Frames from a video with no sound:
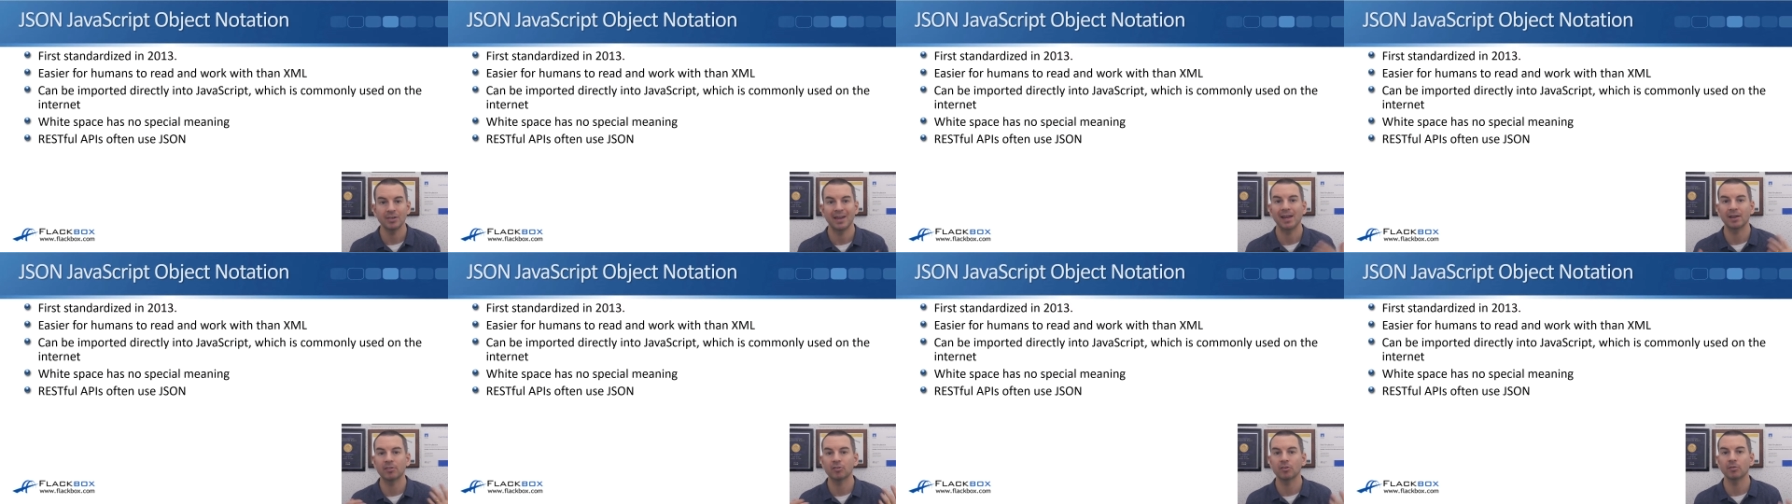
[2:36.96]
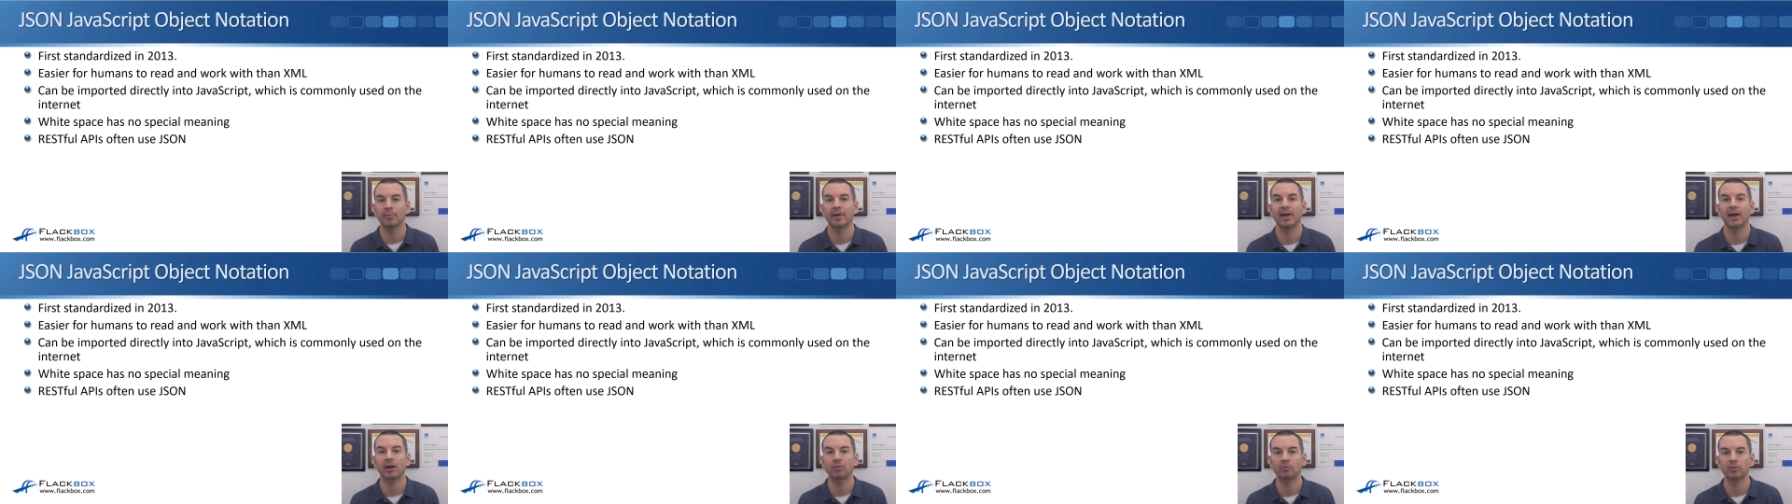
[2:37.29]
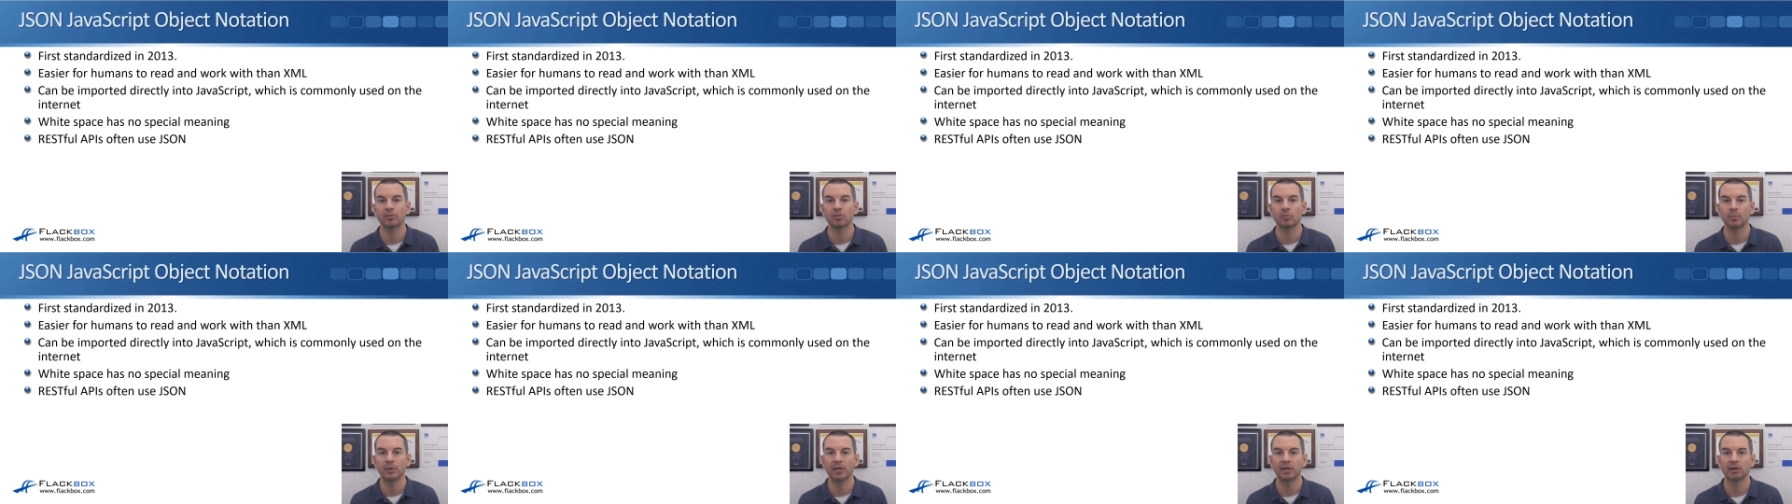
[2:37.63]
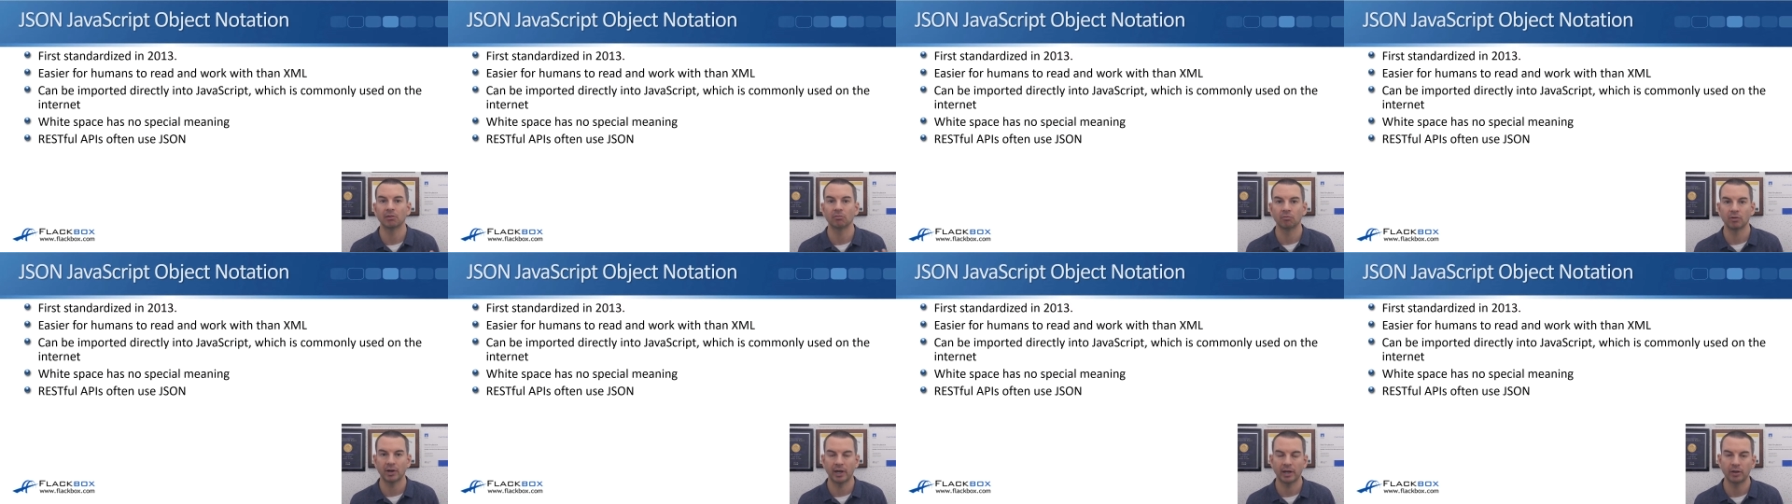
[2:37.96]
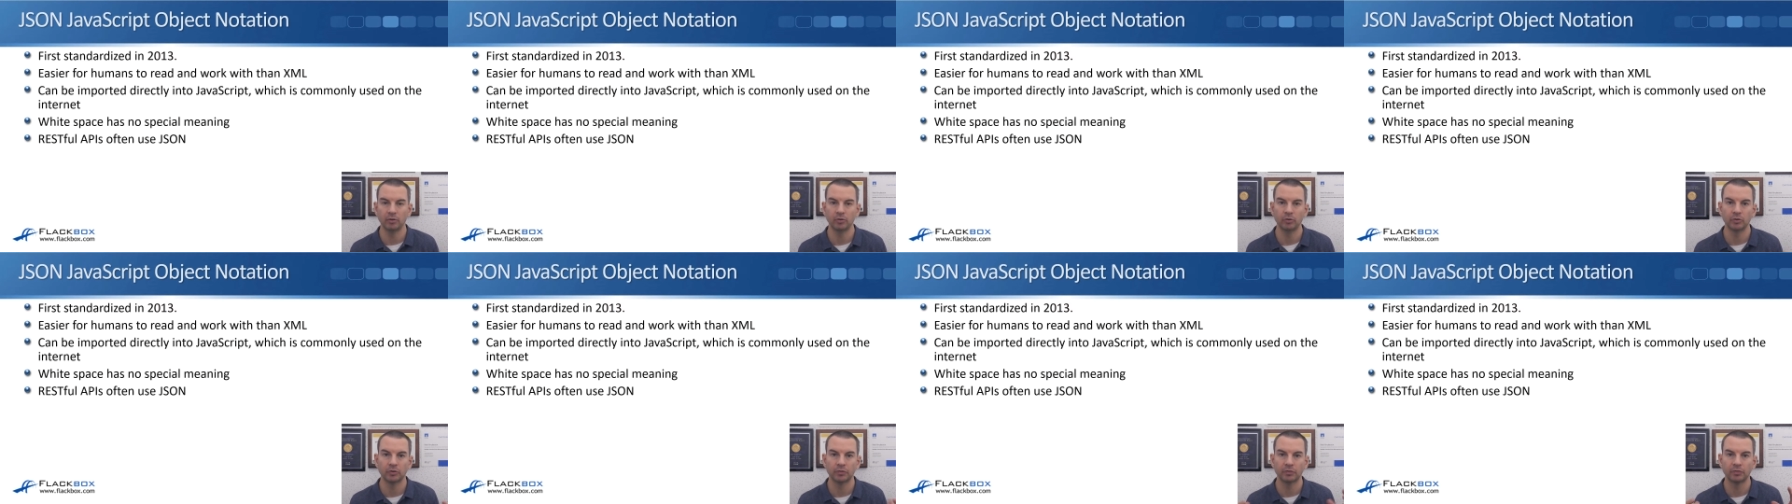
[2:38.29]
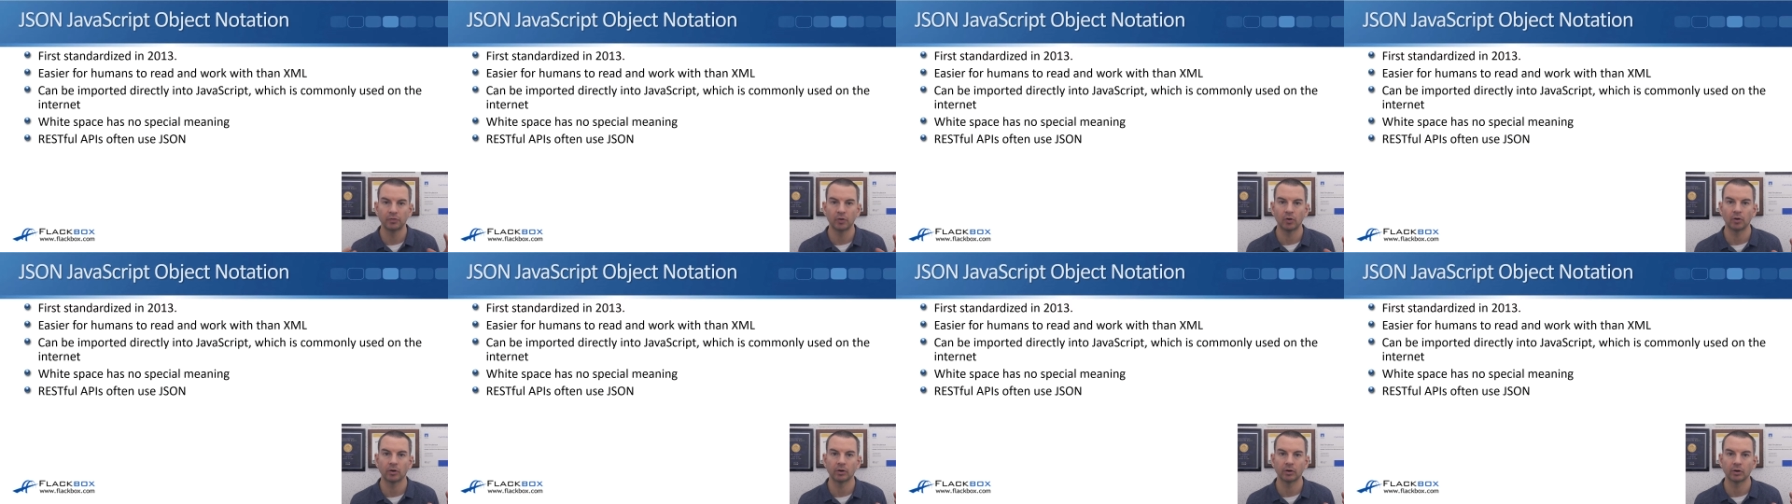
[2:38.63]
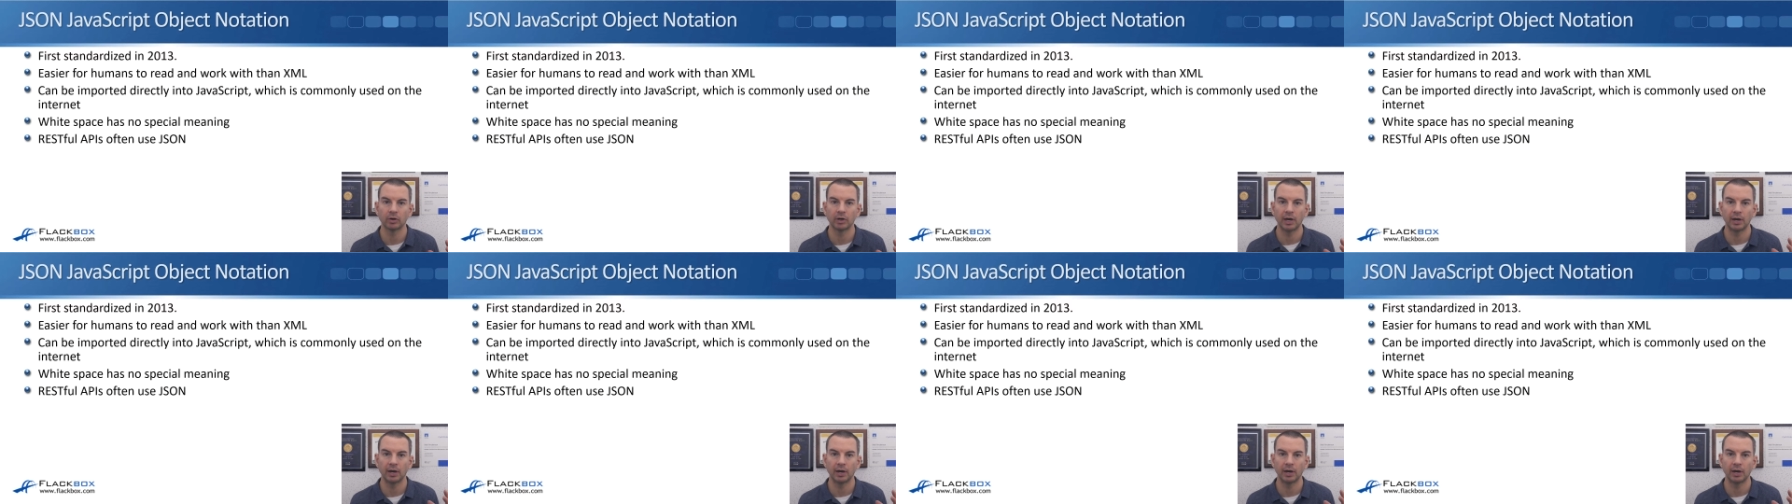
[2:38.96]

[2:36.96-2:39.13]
XML has been around for